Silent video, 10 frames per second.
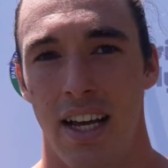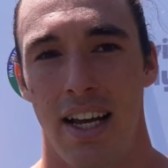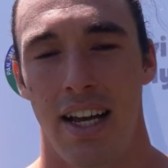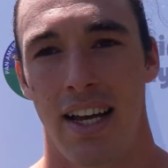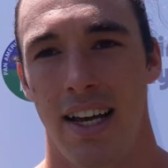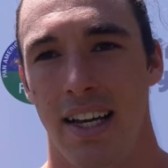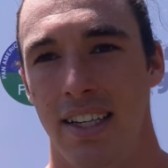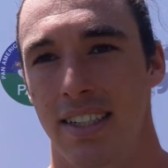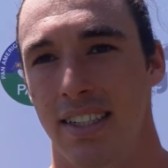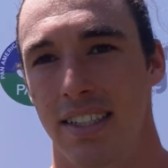
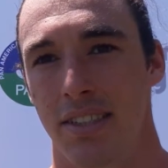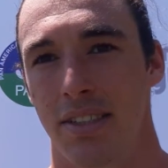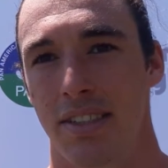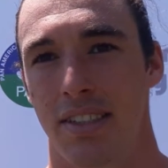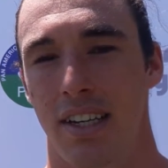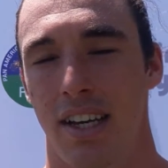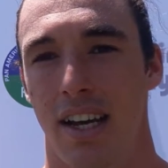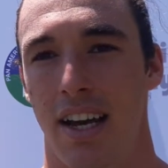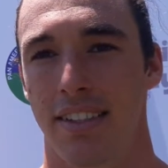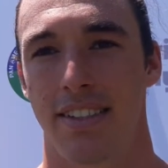
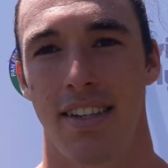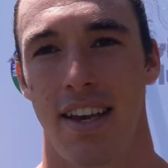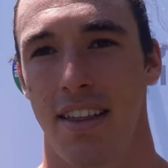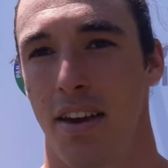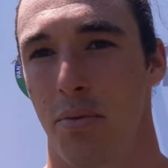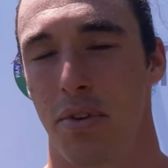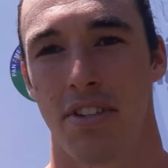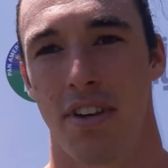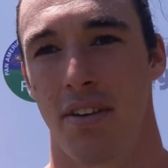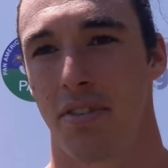I'd say that we
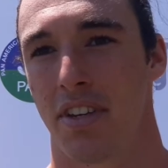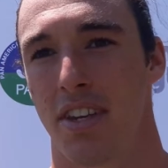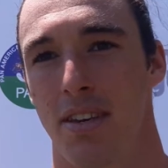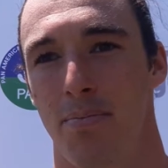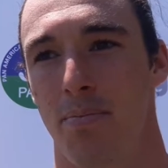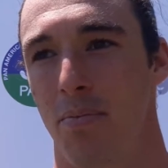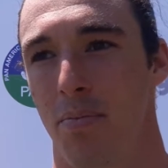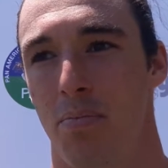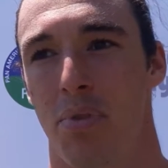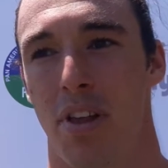just have to keep
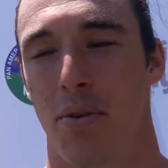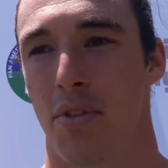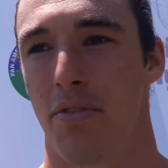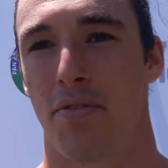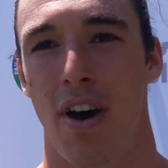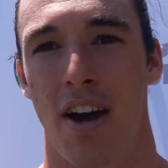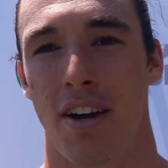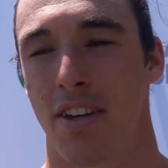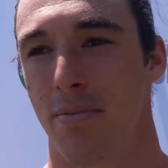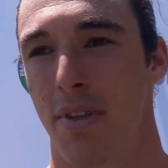play with the fire,